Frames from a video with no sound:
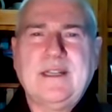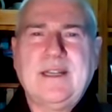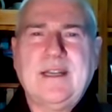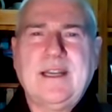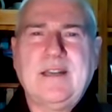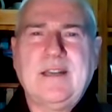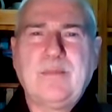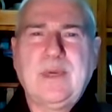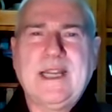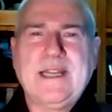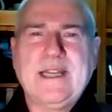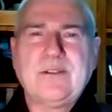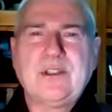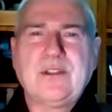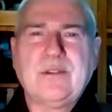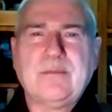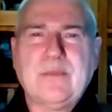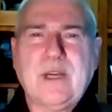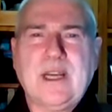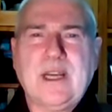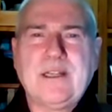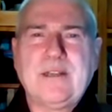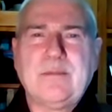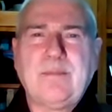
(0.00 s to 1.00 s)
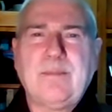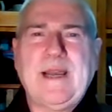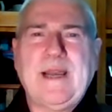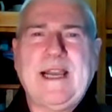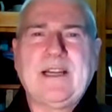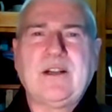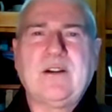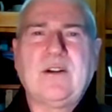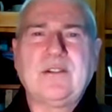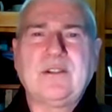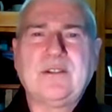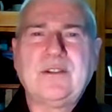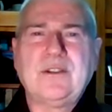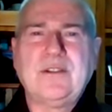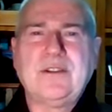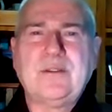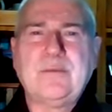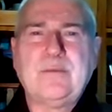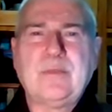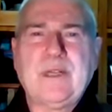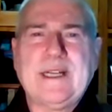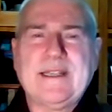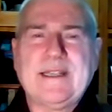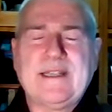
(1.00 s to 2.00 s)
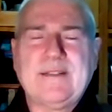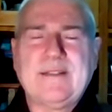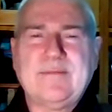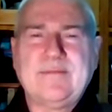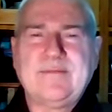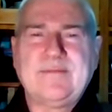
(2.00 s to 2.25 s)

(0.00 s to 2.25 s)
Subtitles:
and place your mind back onto the breath.